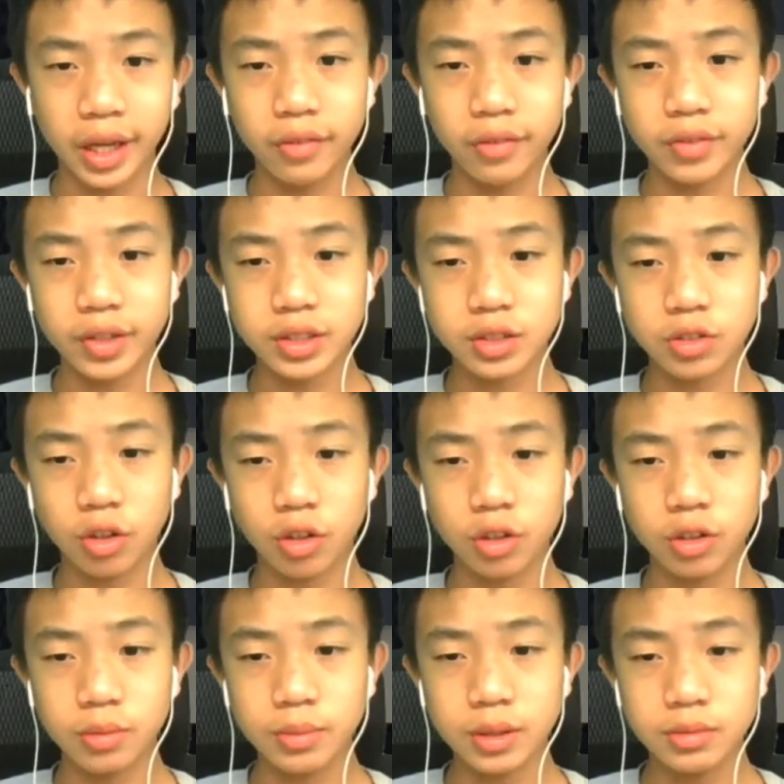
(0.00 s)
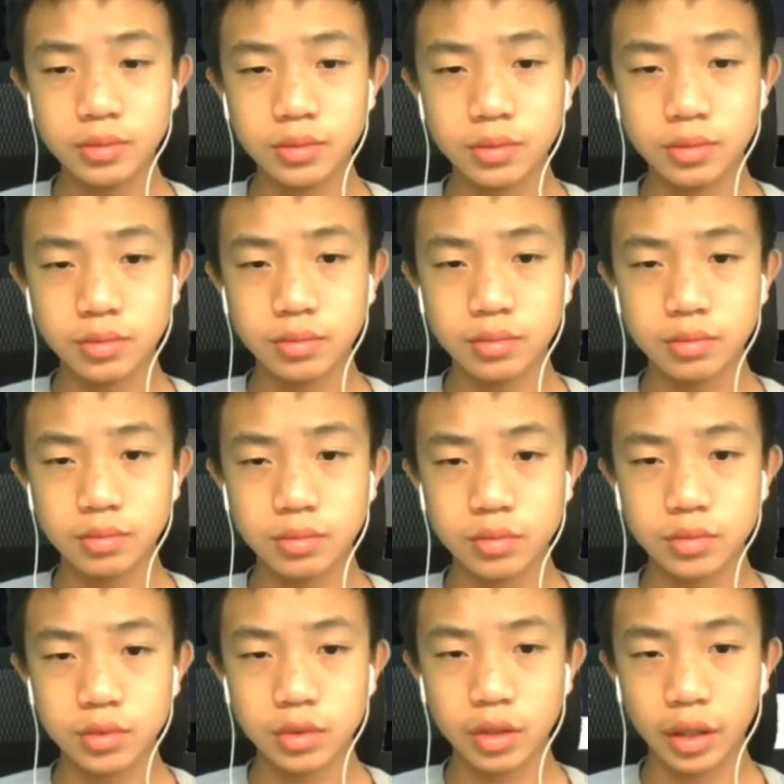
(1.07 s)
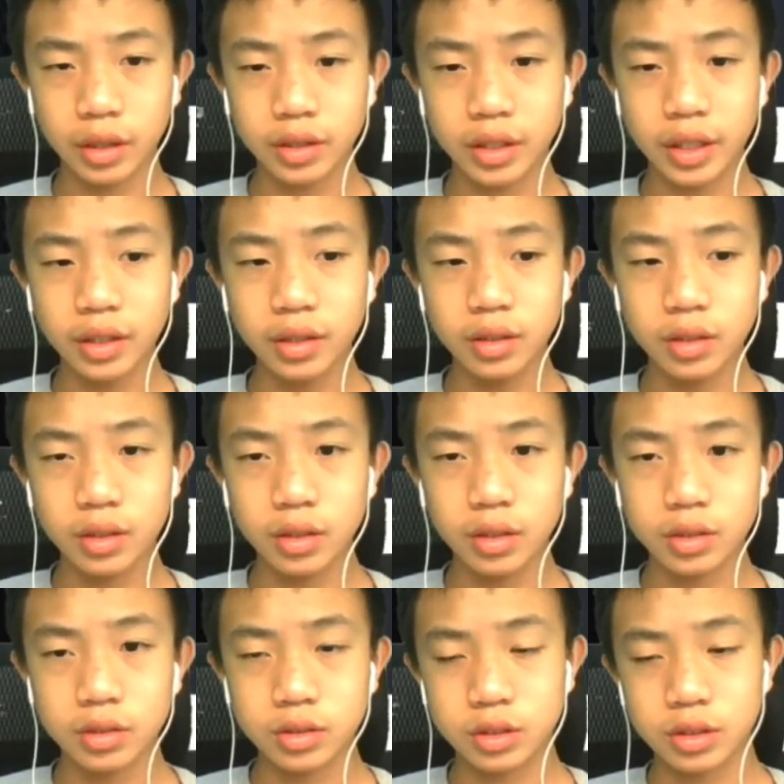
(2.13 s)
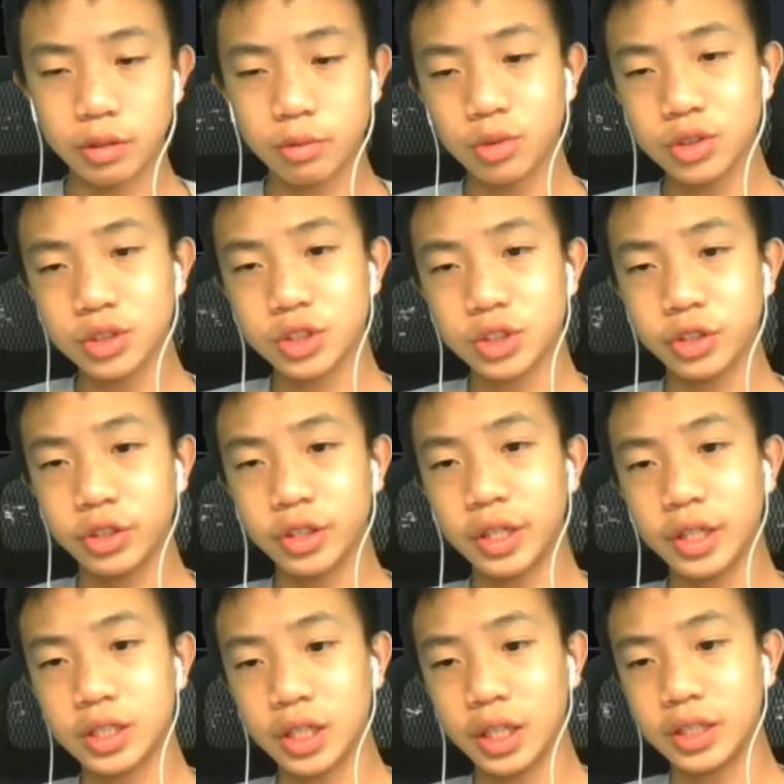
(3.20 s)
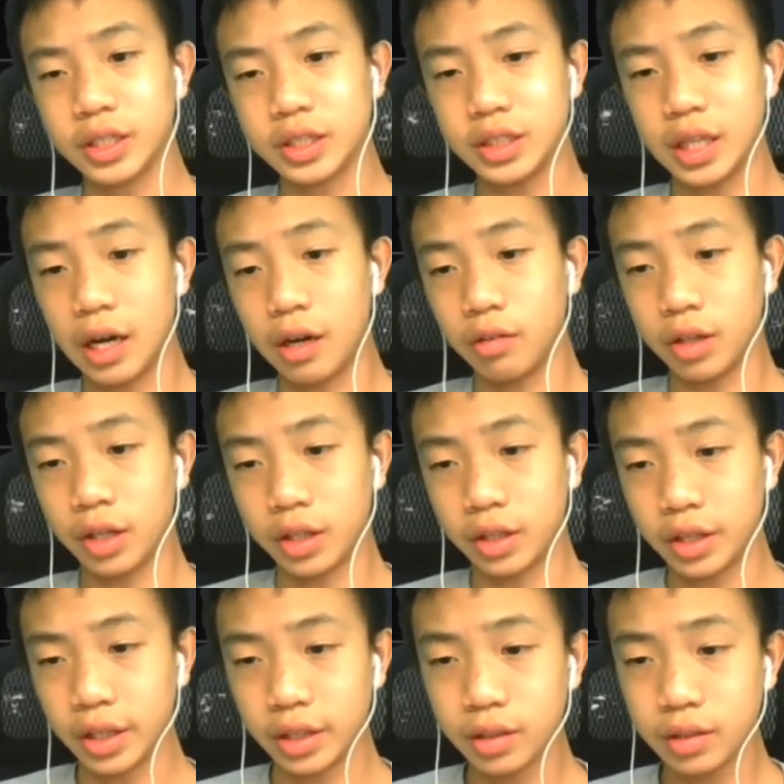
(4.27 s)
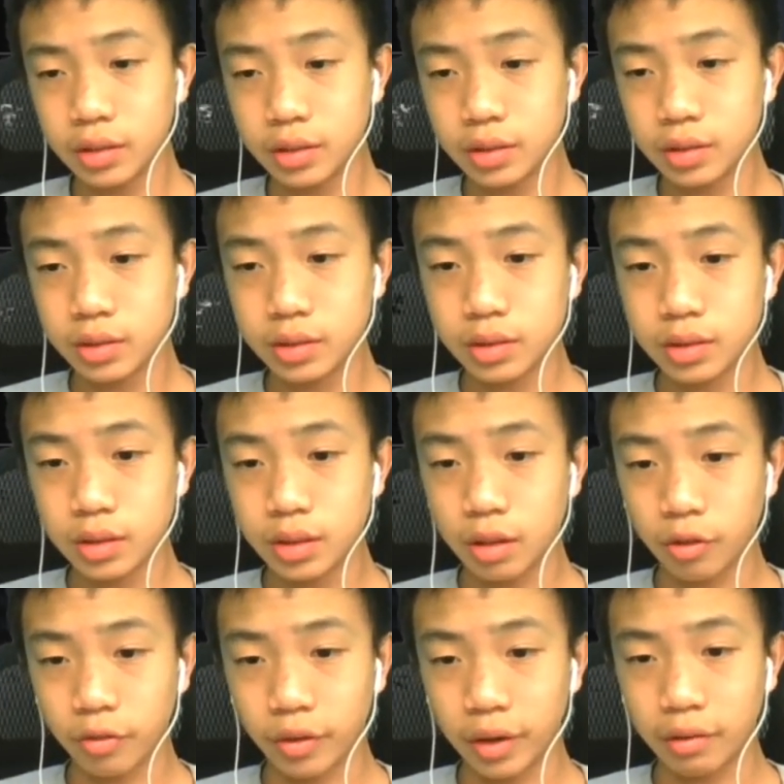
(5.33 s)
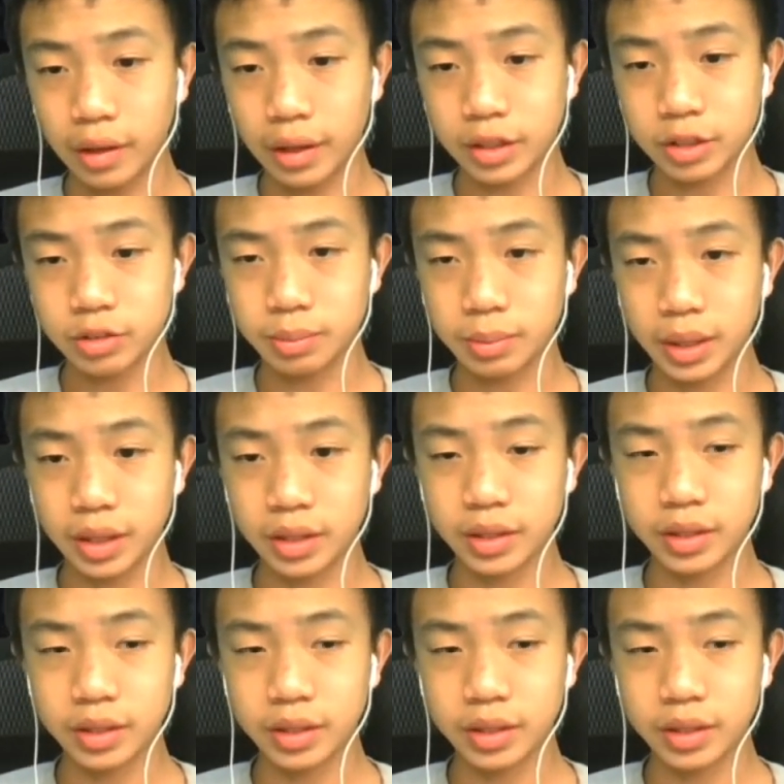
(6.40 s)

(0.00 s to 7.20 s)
this document like thing, because I want to show you guys like this outline thing of how I actually make it.